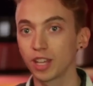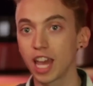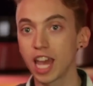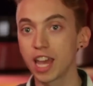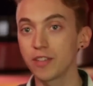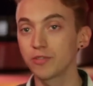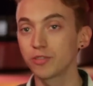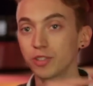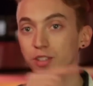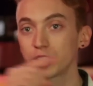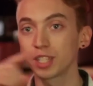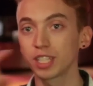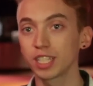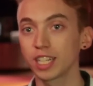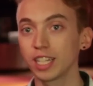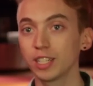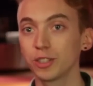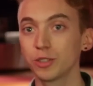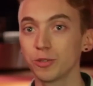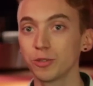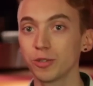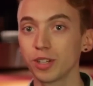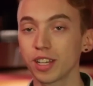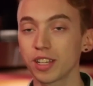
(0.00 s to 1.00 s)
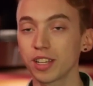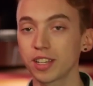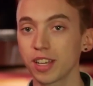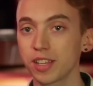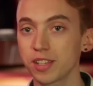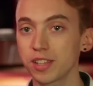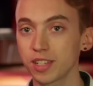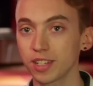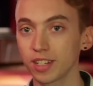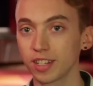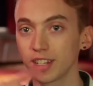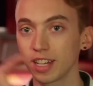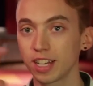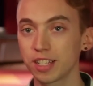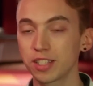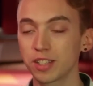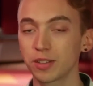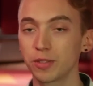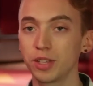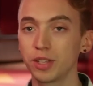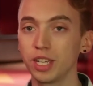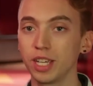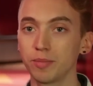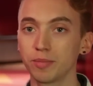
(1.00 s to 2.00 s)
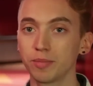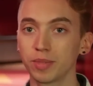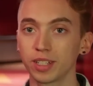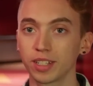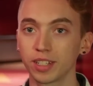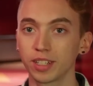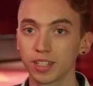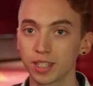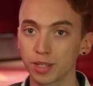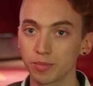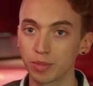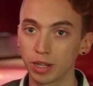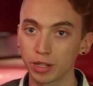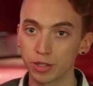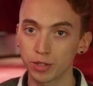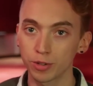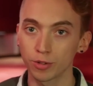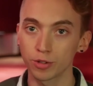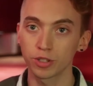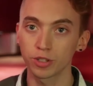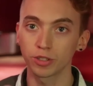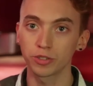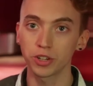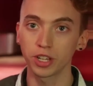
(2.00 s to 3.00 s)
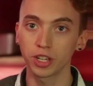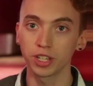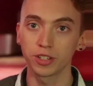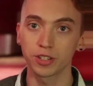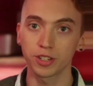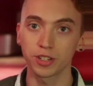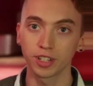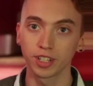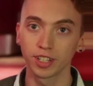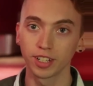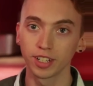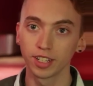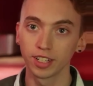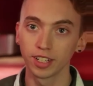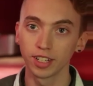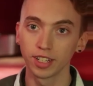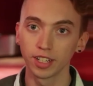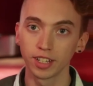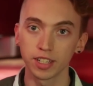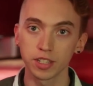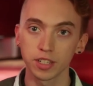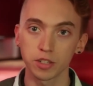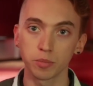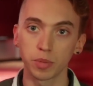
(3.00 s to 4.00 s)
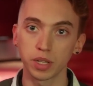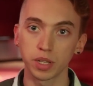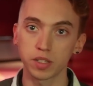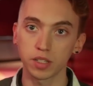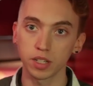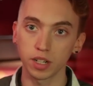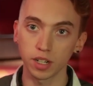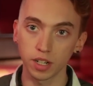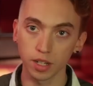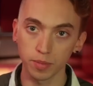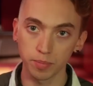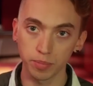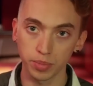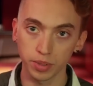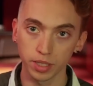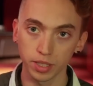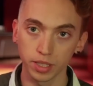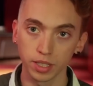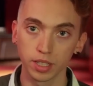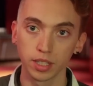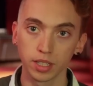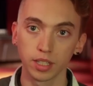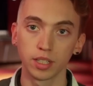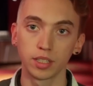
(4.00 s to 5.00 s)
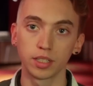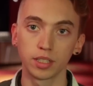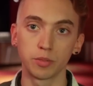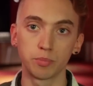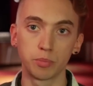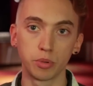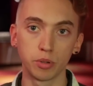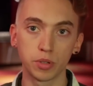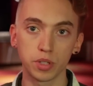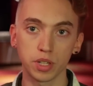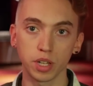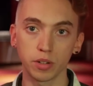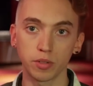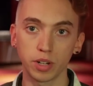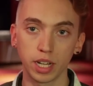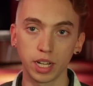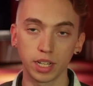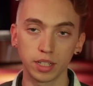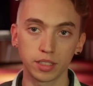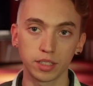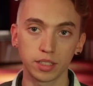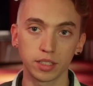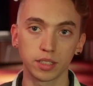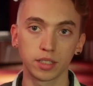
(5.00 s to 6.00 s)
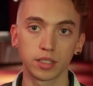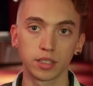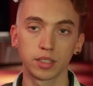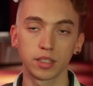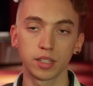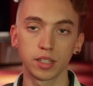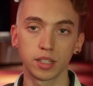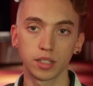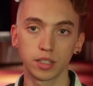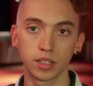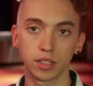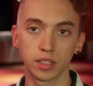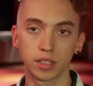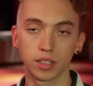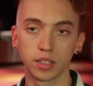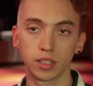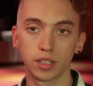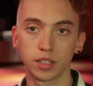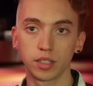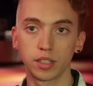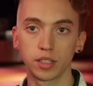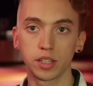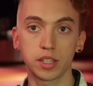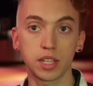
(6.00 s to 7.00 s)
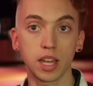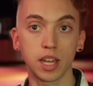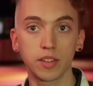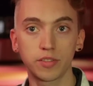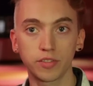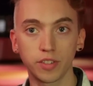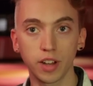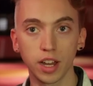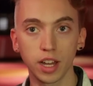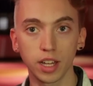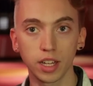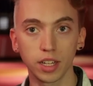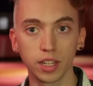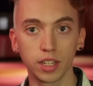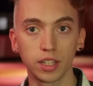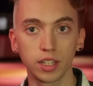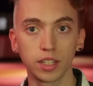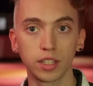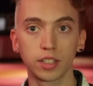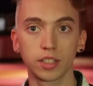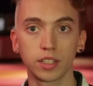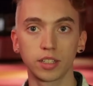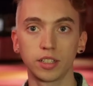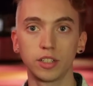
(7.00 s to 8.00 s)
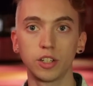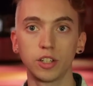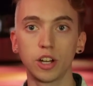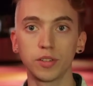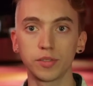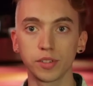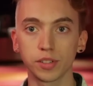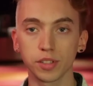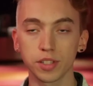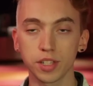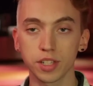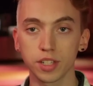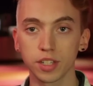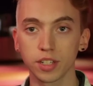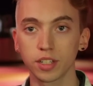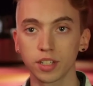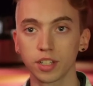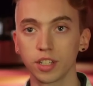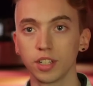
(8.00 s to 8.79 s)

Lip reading: Everything I do has a theme. It's about social change. So my startup, the books I write, the sci-fi novels,